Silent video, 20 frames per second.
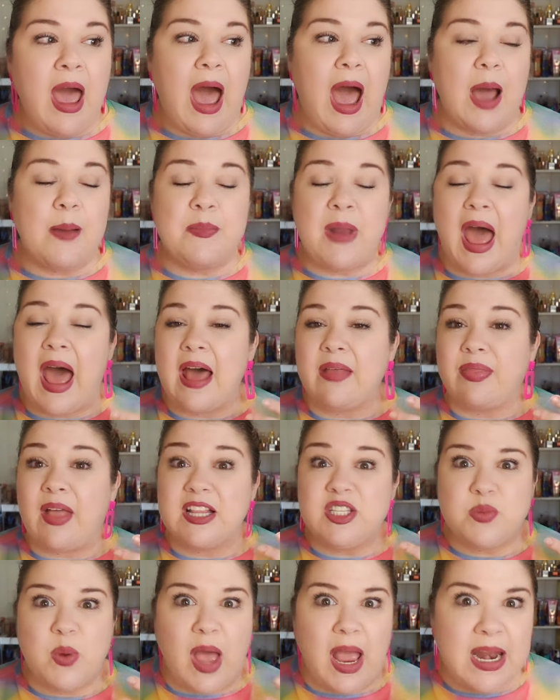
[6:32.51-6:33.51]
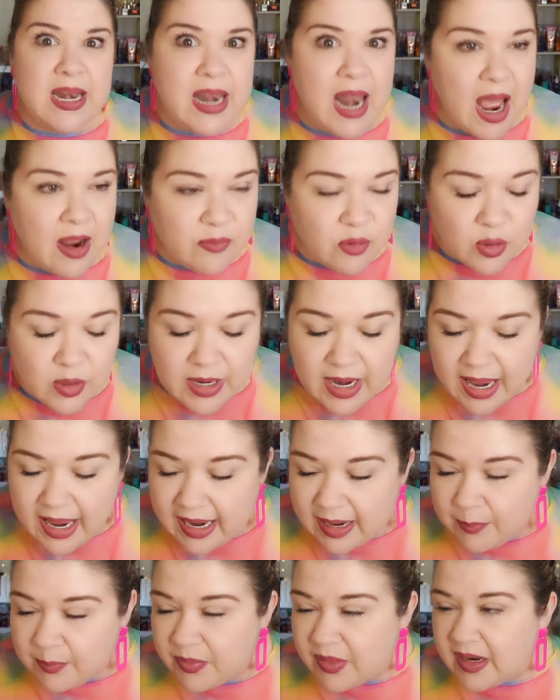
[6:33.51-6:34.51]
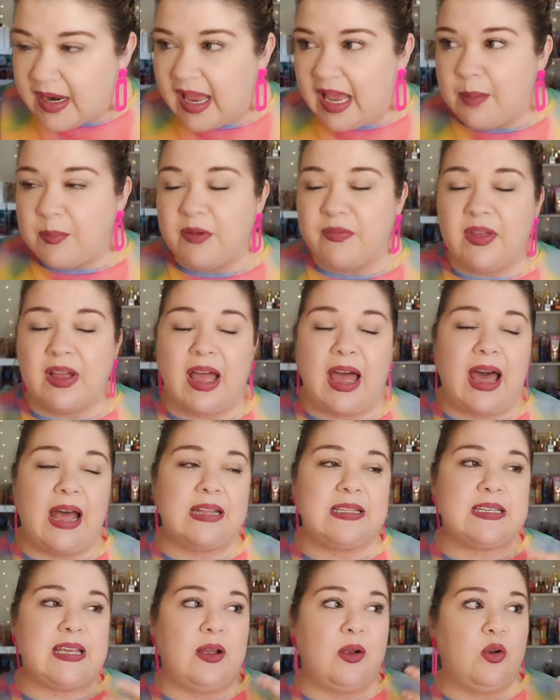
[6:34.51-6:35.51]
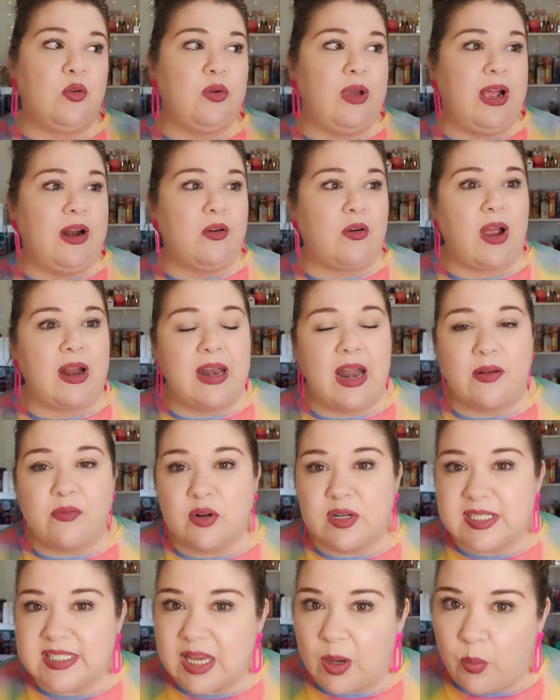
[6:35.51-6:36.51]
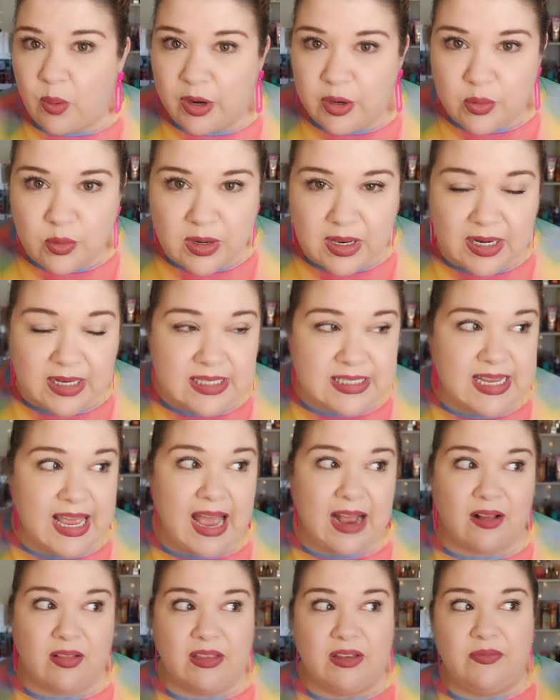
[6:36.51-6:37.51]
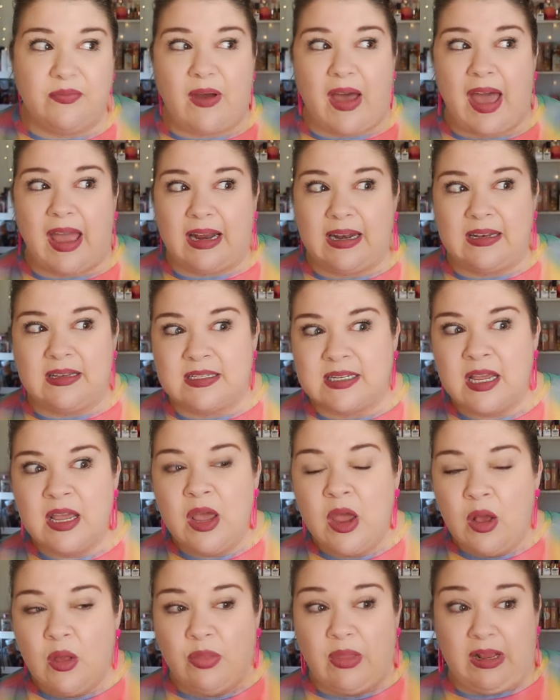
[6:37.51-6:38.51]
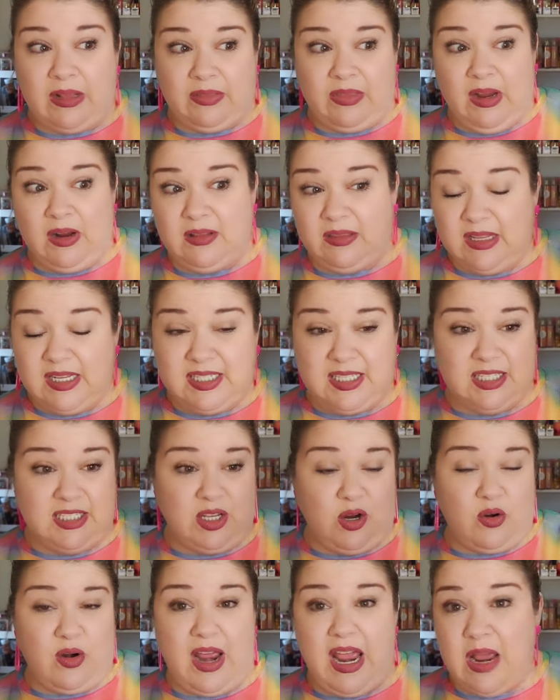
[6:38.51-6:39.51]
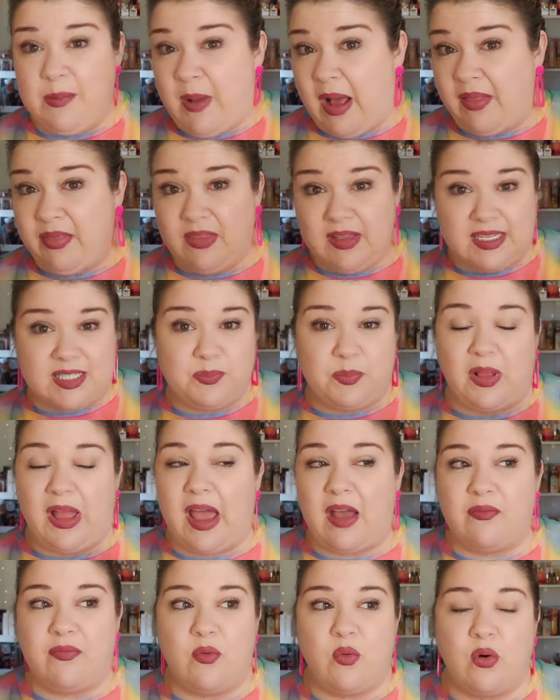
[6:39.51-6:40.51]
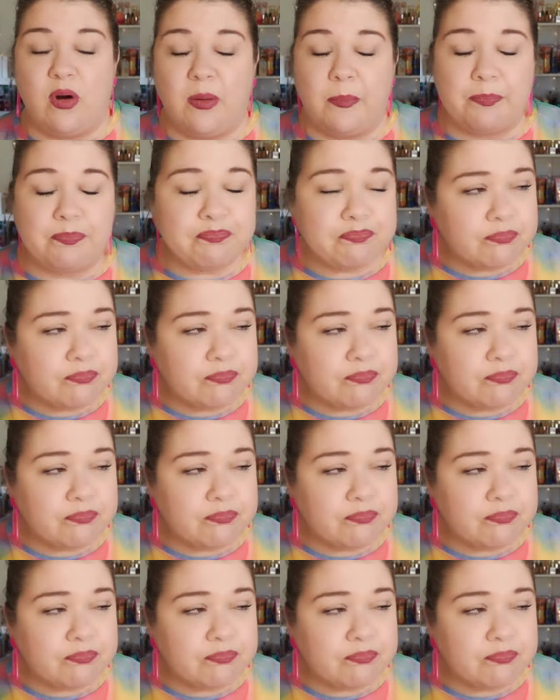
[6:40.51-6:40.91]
That's why I never name the name of the content creator. I never say where you can exactly find, like, this is their name on this platform.